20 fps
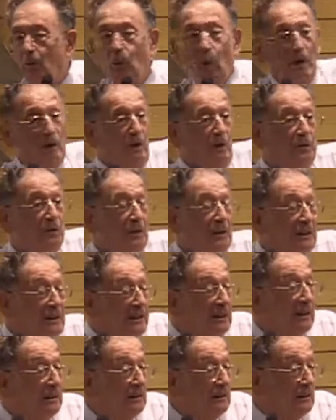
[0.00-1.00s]
Wonderful,
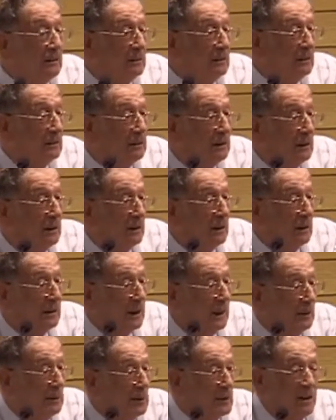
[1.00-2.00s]
isn't it?
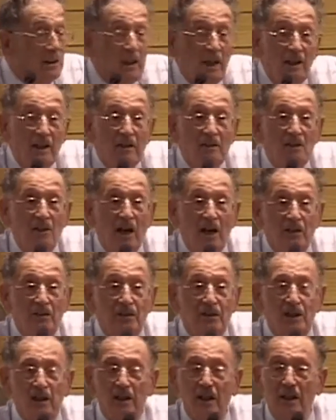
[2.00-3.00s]
That was in
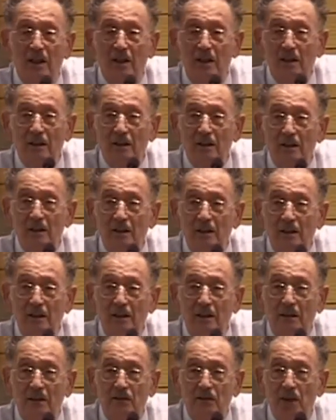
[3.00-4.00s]
Alexandria in
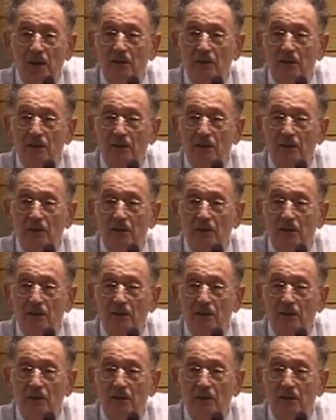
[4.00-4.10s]
uh,